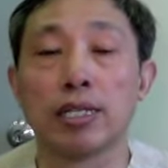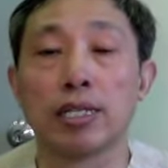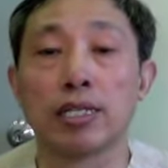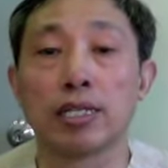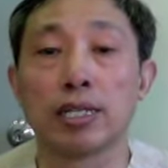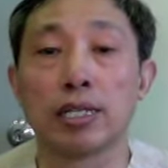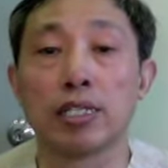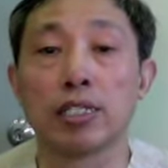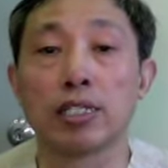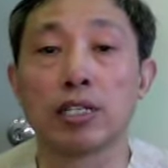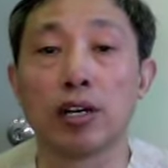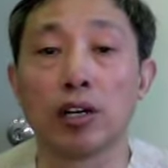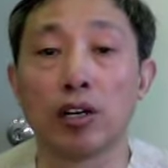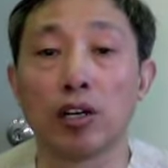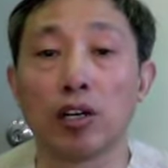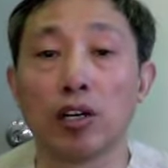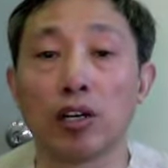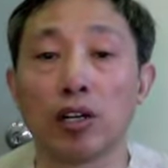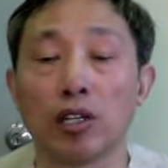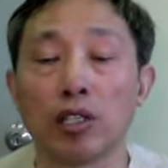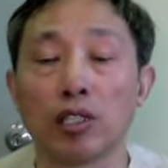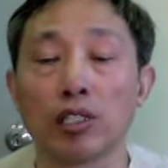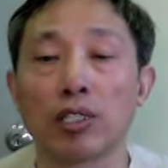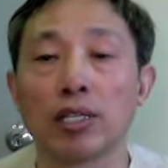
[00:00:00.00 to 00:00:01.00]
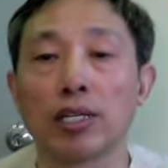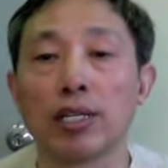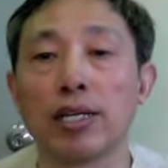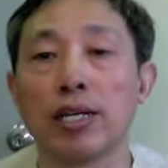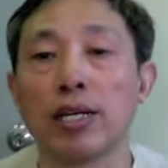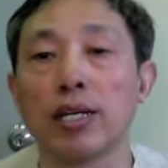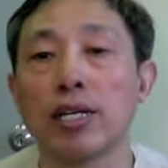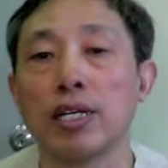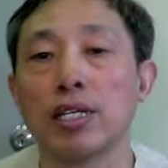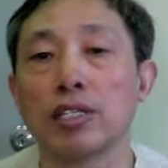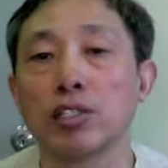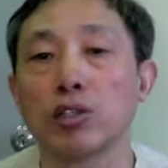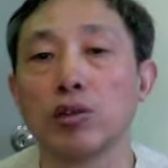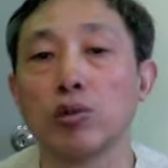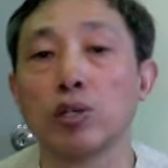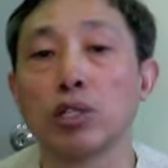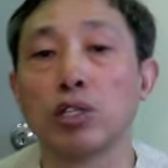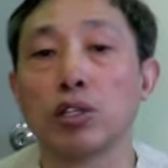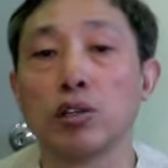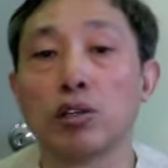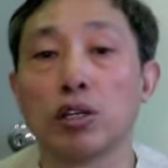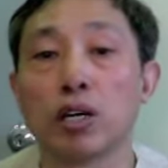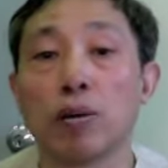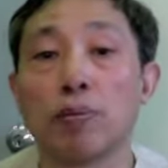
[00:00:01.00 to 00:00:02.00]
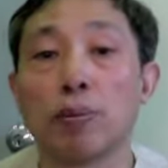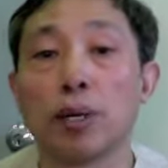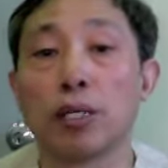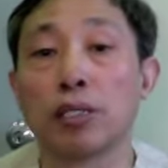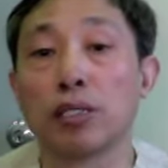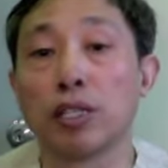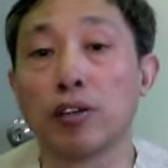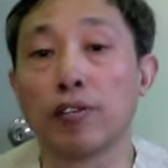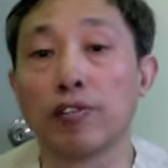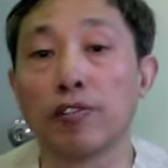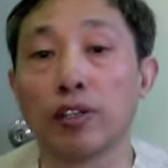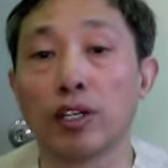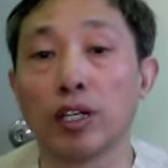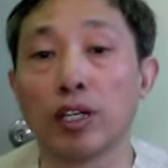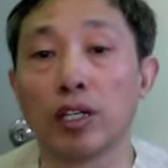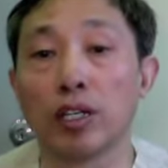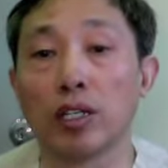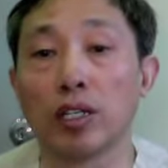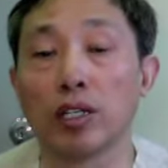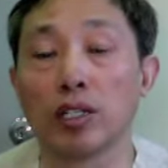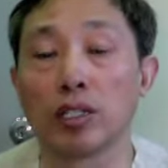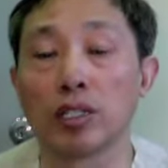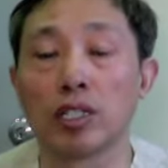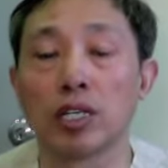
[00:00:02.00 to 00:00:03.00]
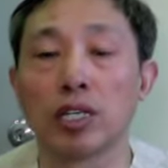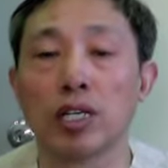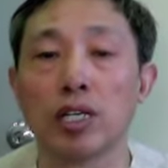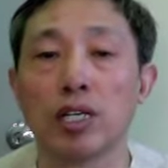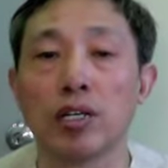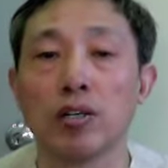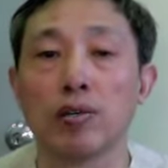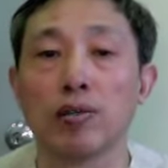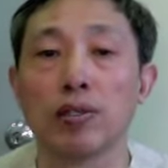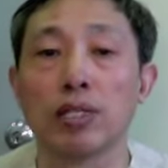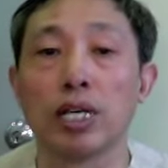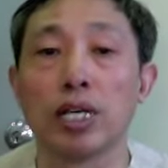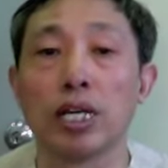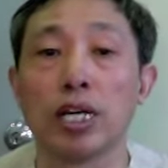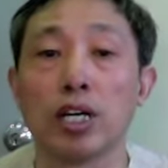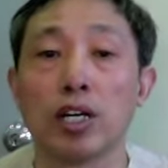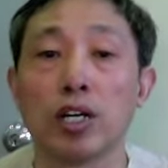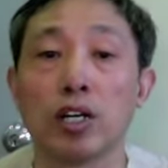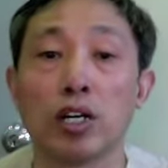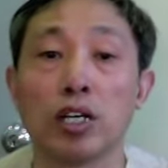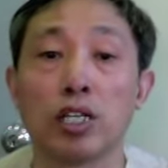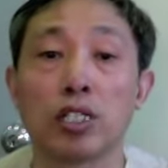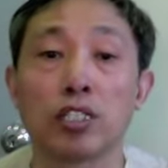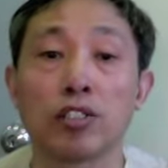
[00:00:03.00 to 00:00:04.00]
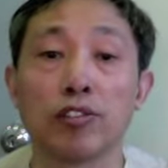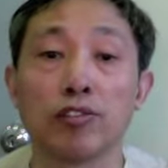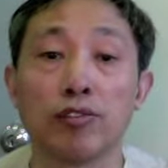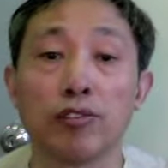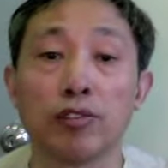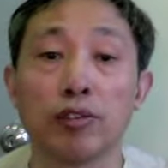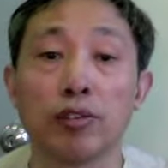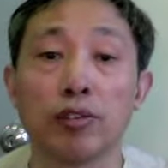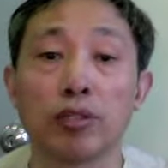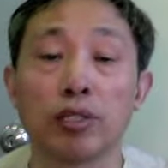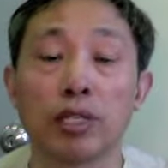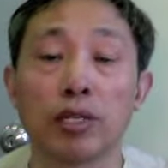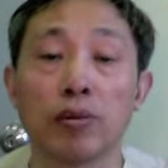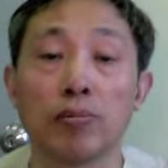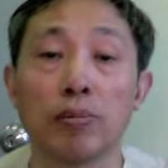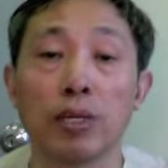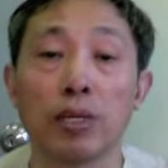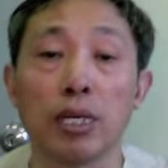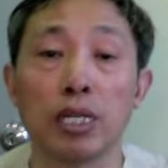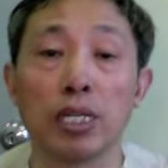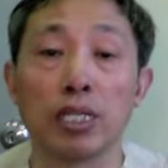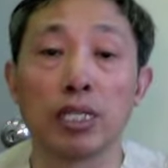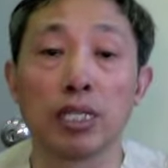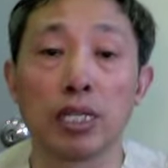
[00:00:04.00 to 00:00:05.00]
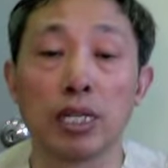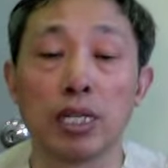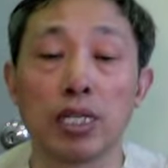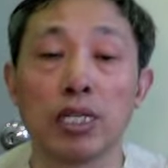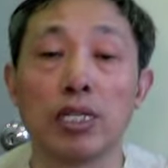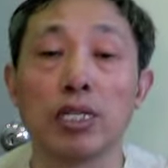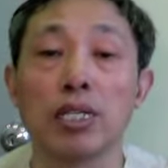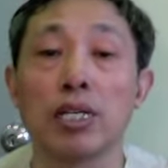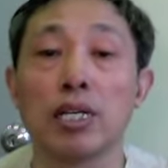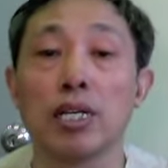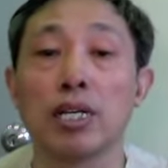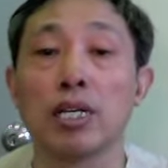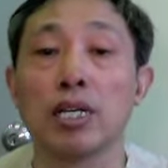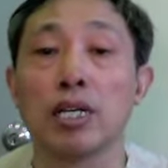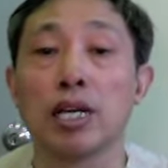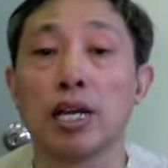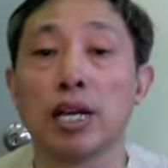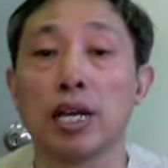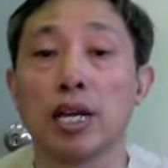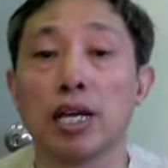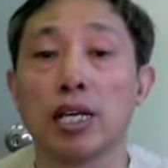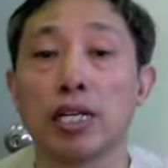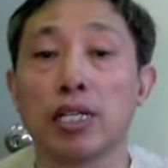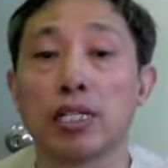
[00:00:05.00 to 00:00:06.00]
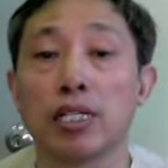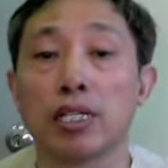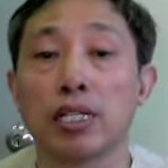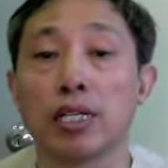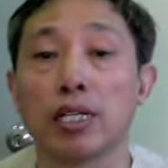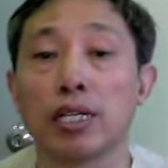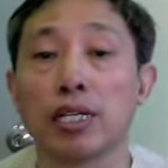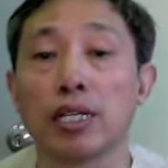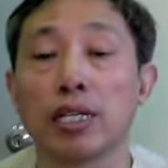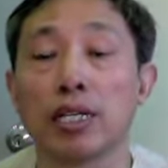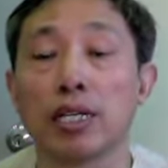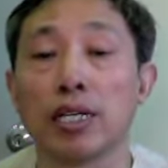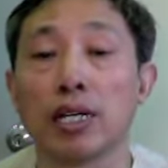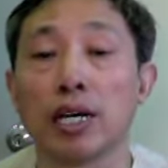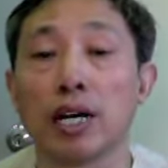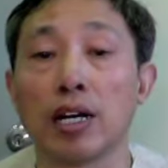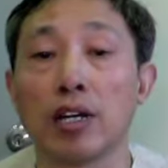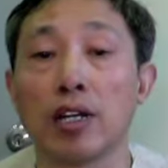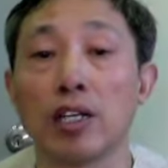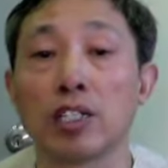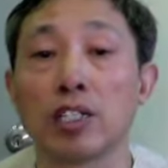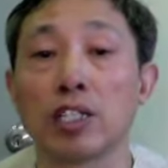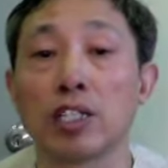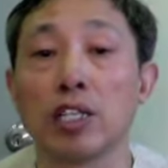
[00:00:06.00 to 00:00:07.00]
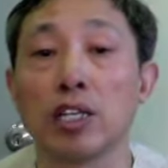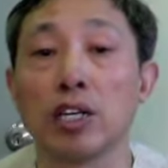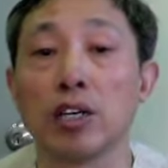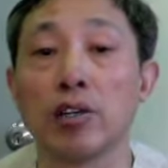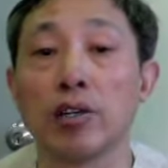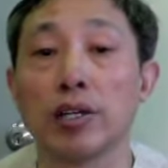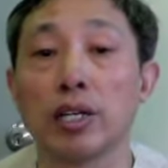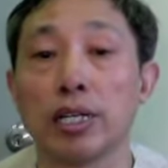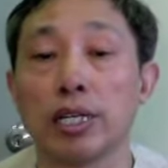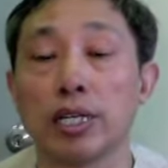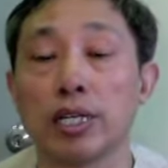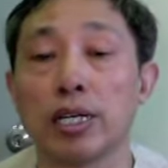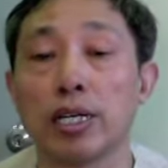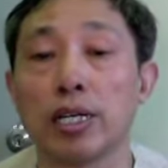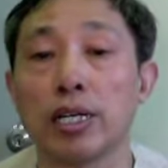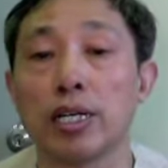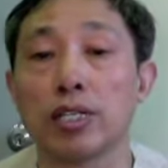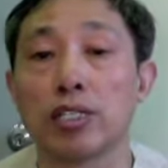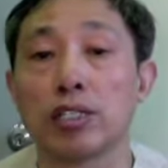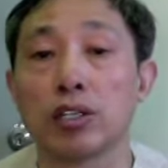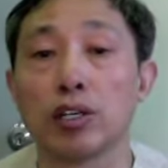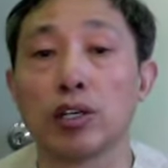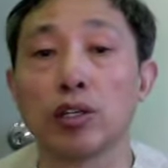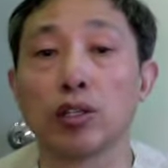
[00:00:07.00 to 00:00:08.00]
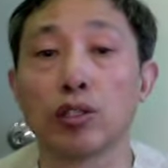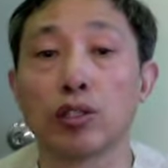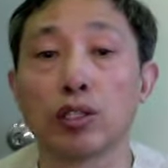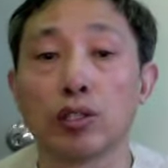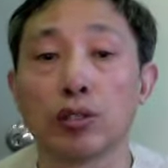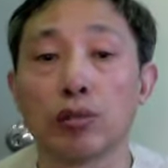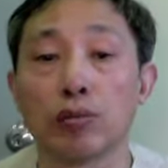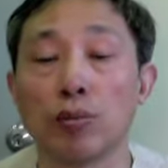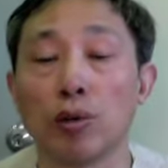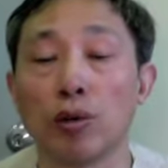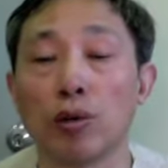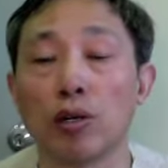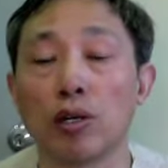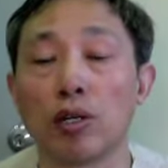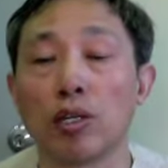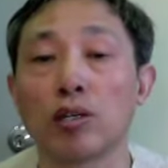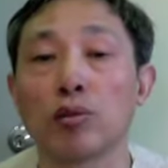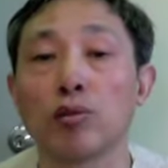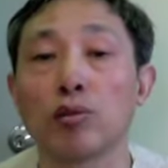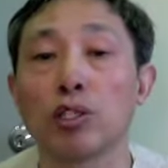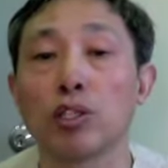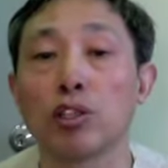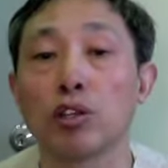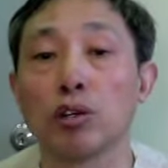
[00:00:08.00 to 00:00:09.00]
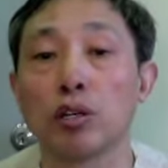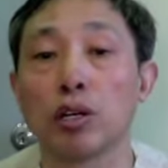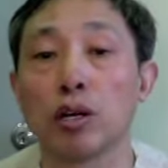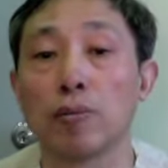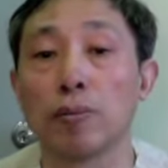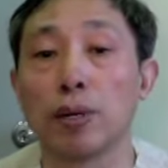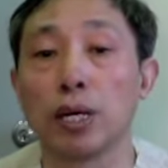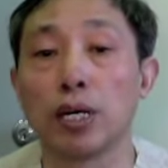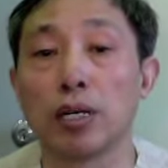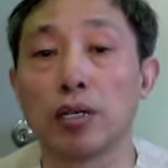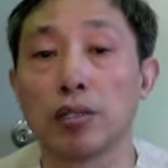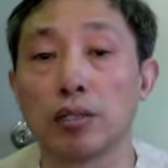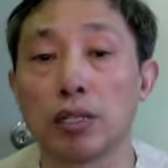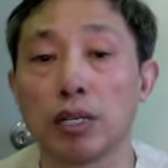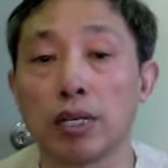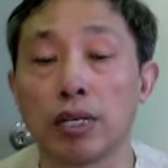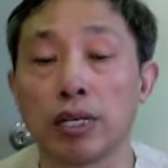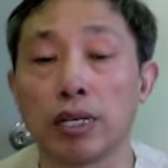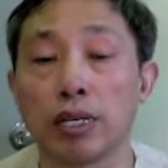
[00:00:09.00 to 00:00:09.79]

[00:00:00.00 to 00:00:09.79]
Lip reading: this art. So we talk about different arts, the arts for the medicine and arts healing. So it's more we talk about